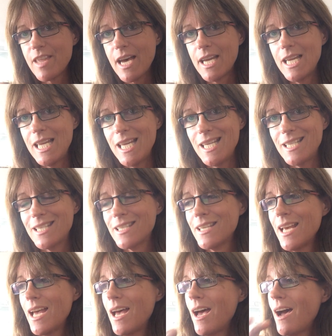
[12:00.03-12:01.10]
that is.
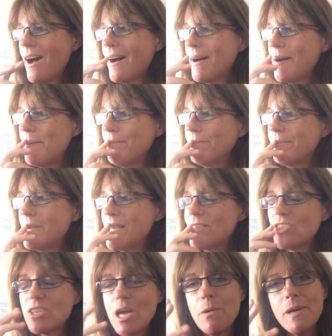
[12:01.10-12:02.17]
It's
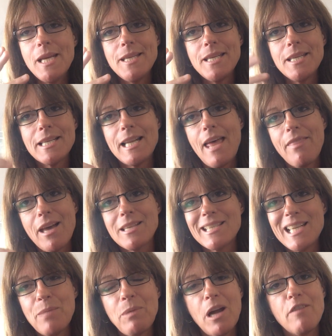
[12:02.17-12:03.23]
so easy to let that
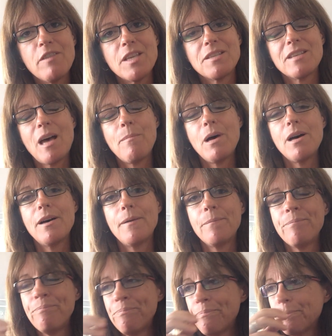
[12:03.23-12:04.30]
slip over the summer
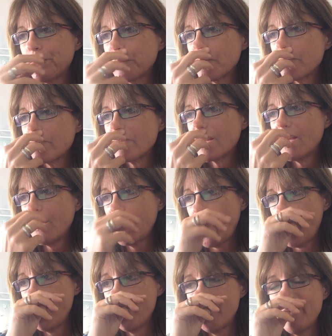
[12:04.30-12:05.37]

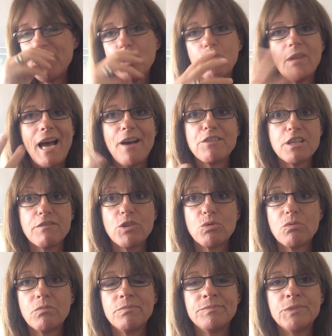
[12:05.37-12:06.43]
when you're out of
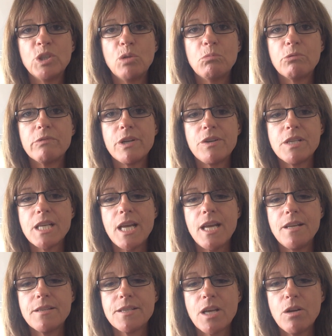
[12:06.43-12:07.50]
your normal
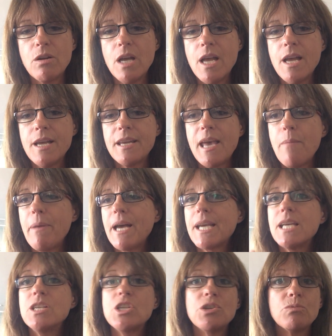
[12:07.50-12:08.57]
routine. So get back
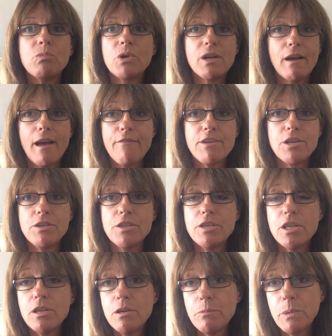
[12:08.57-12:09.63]
into whatever you
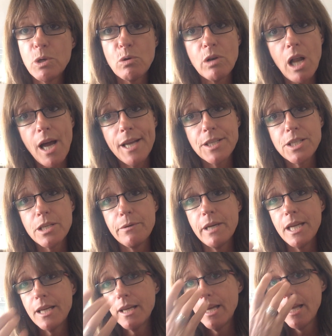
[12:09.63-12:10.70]
do, what you like
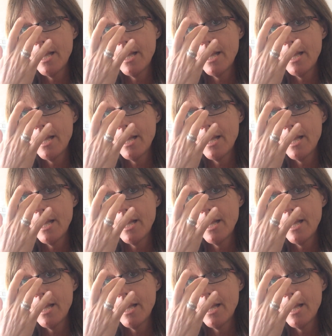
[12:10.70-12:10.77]
doing,